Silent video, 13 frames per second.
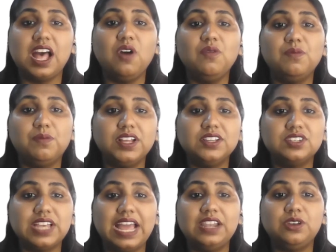how
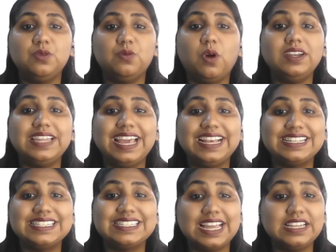much and to what
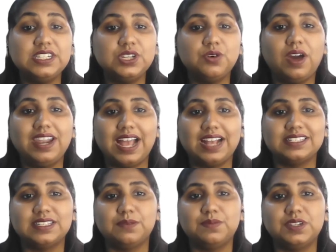extent you are
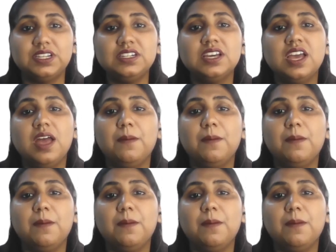accepted